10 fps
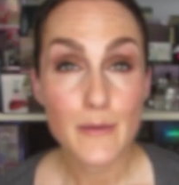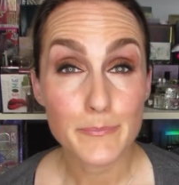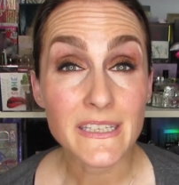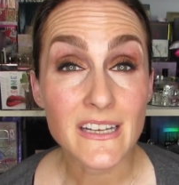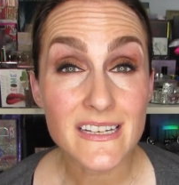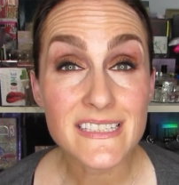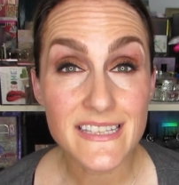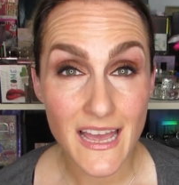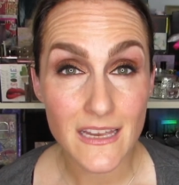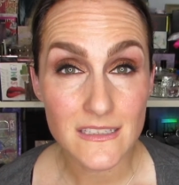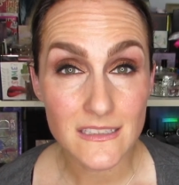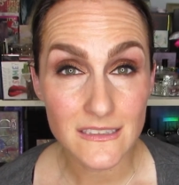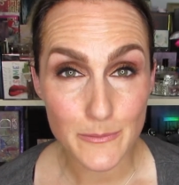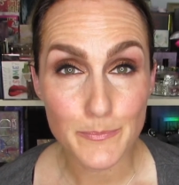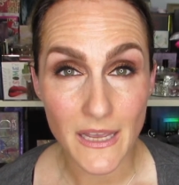because that
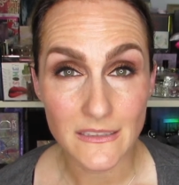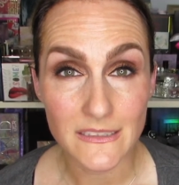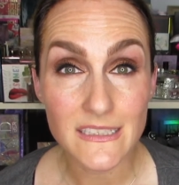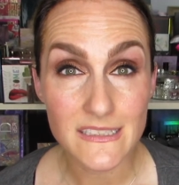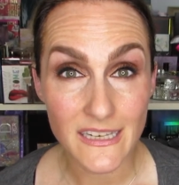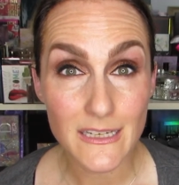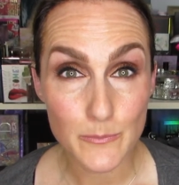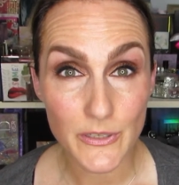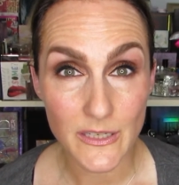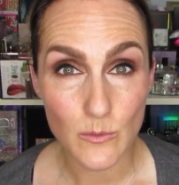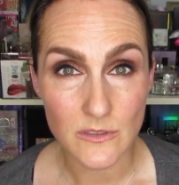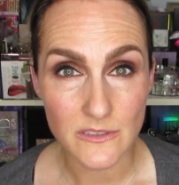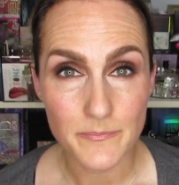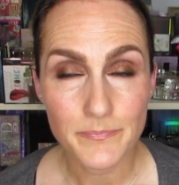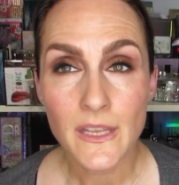lip palette is getting pretty
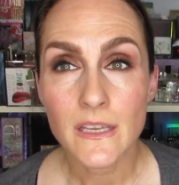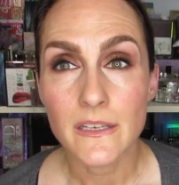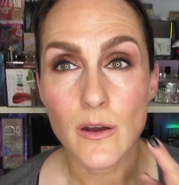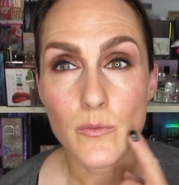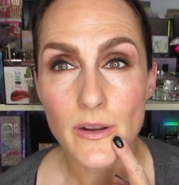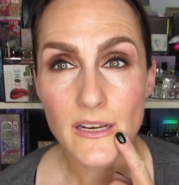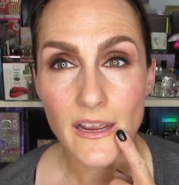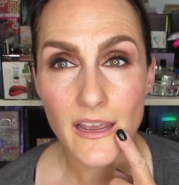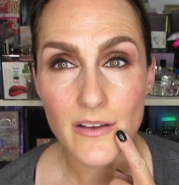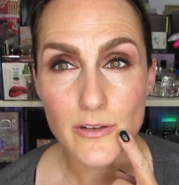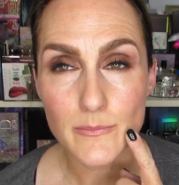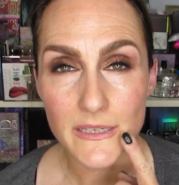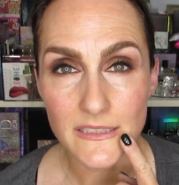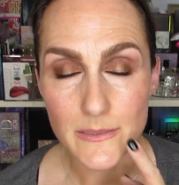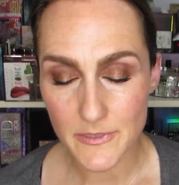old. Now, what I have on
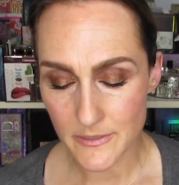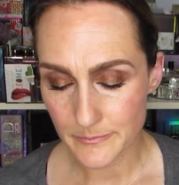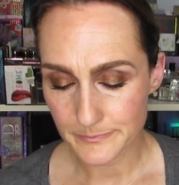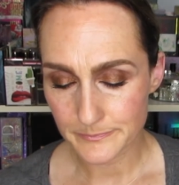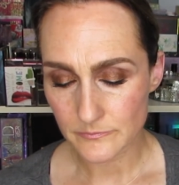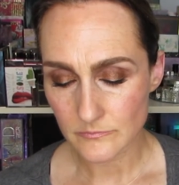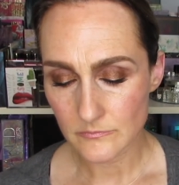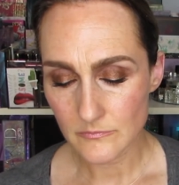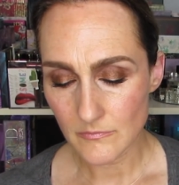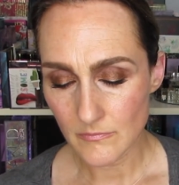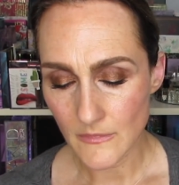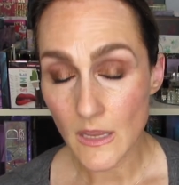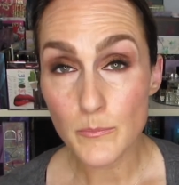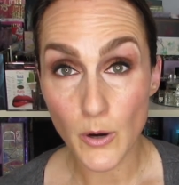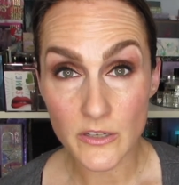my lips,
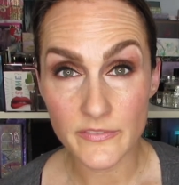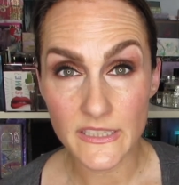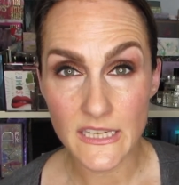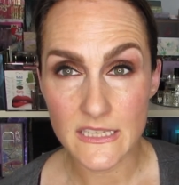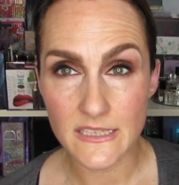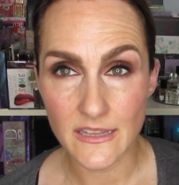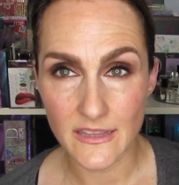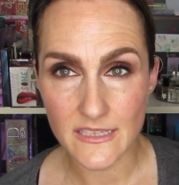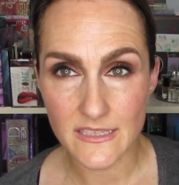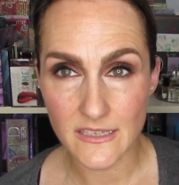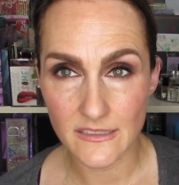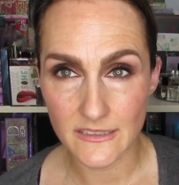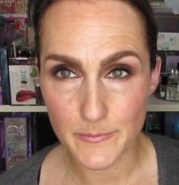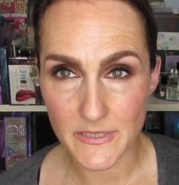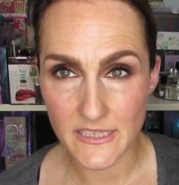part of it is this
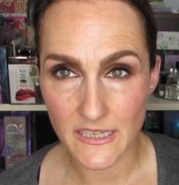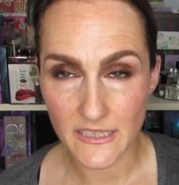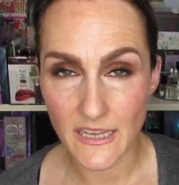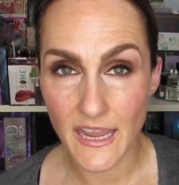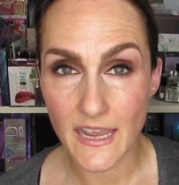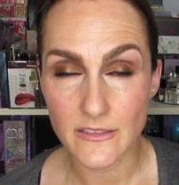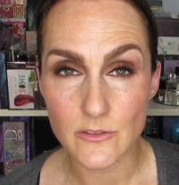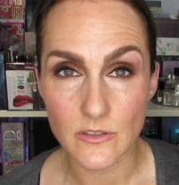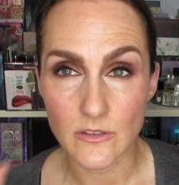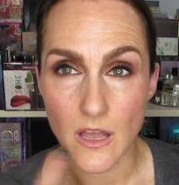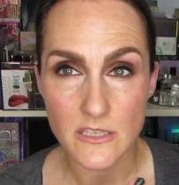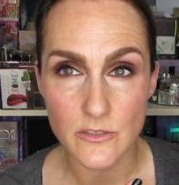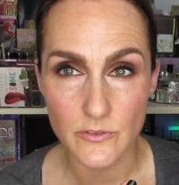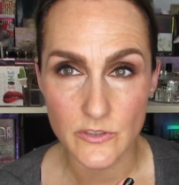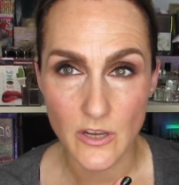lipstick, and there's a gloss
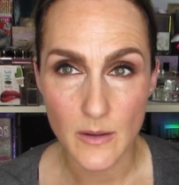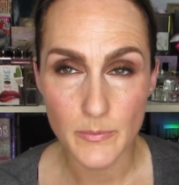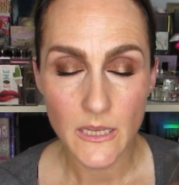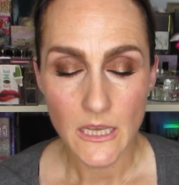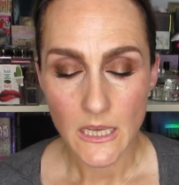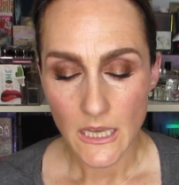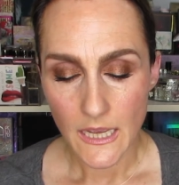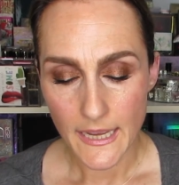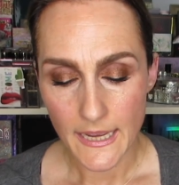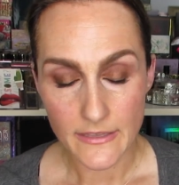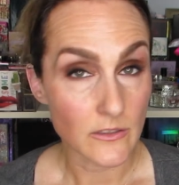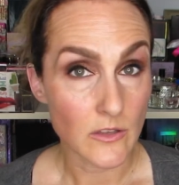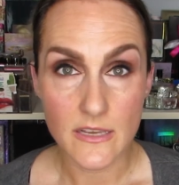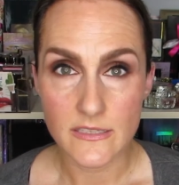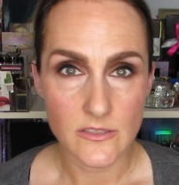over top. The
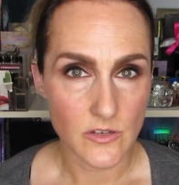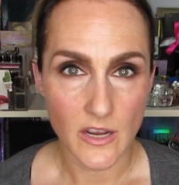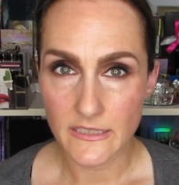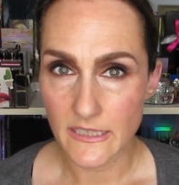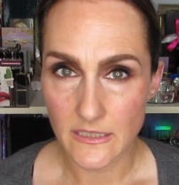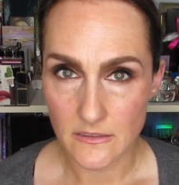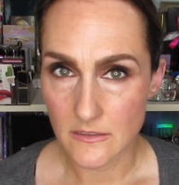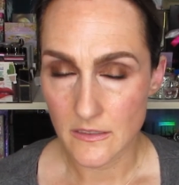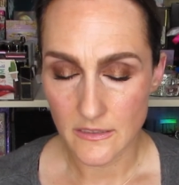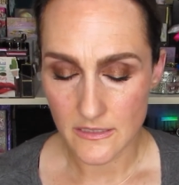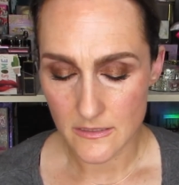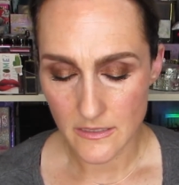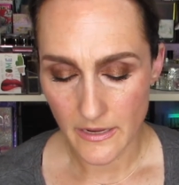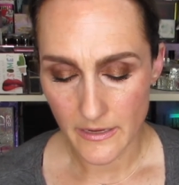gloss is not in this